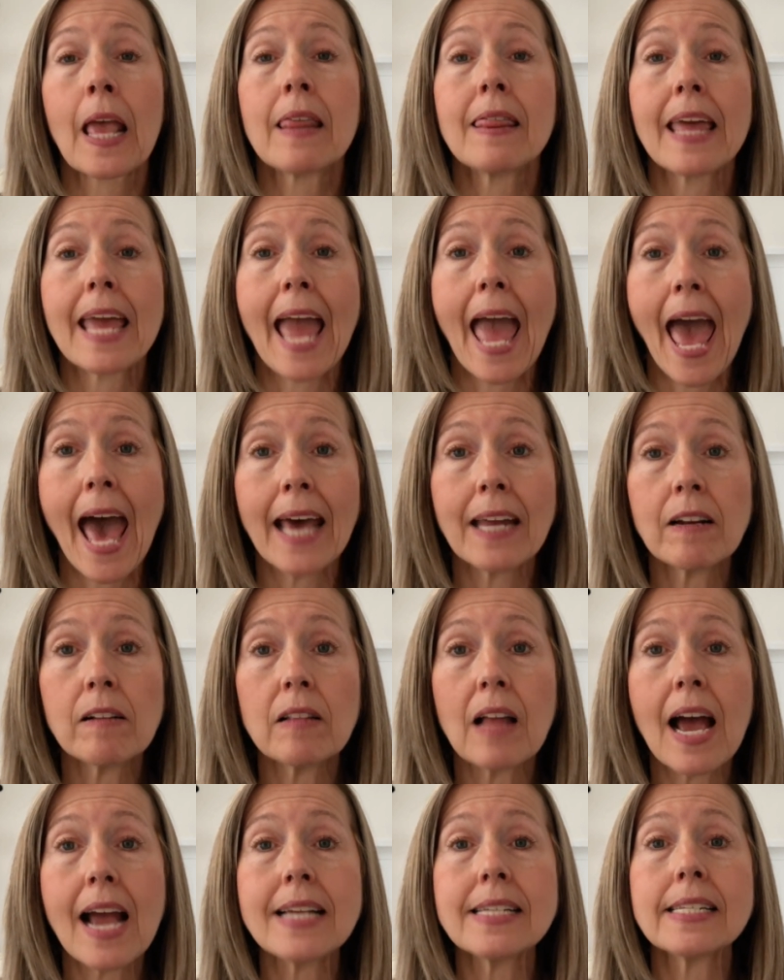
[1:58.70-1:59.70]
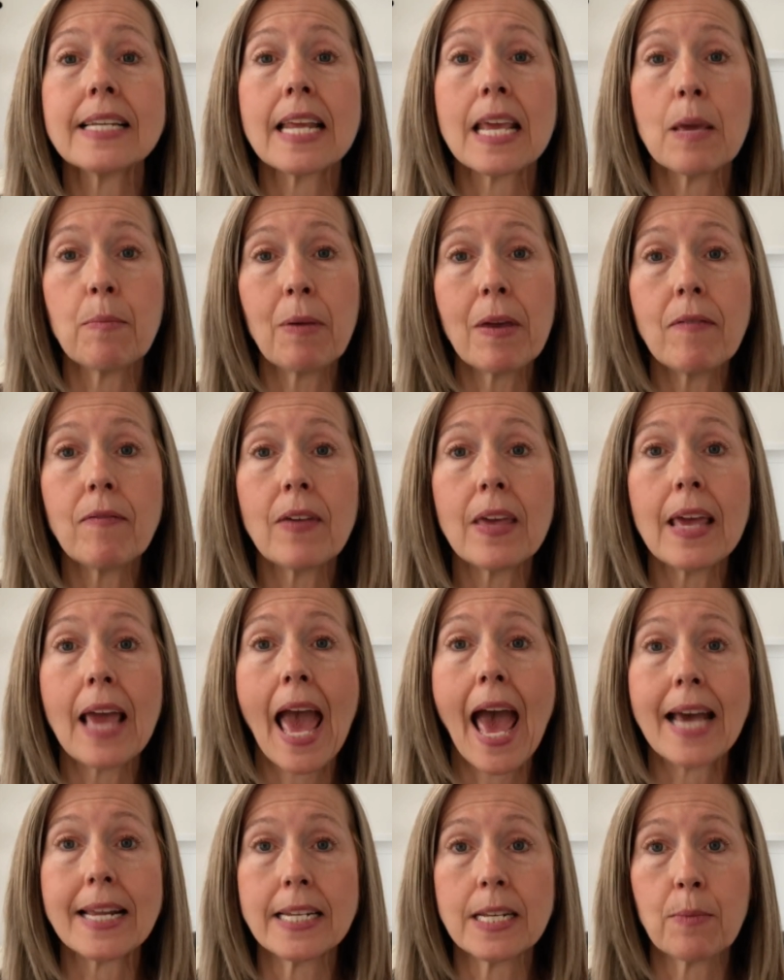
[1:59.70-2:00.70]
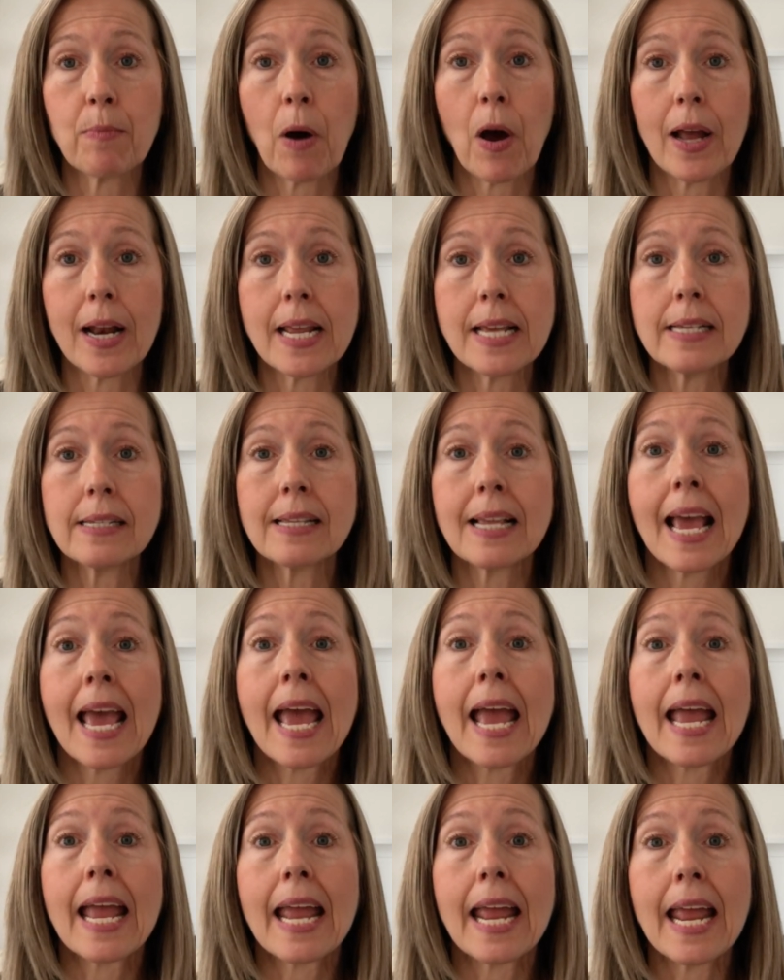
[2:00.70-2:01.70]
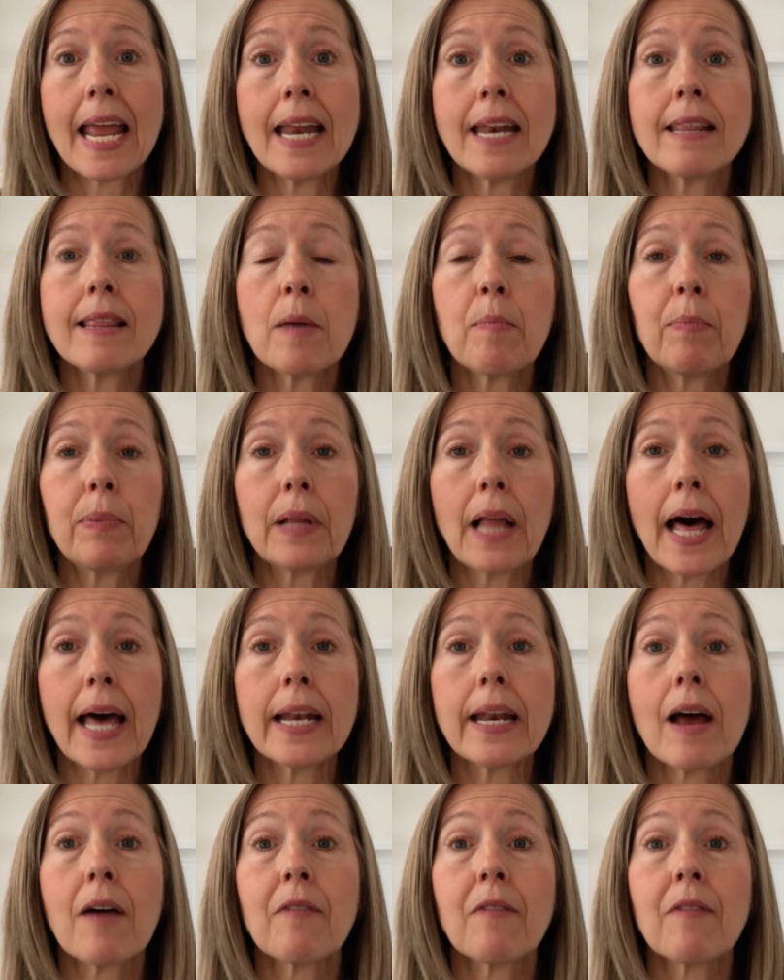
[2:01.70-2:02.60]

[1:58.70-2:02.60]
They analyzed EBV antibodies in the blood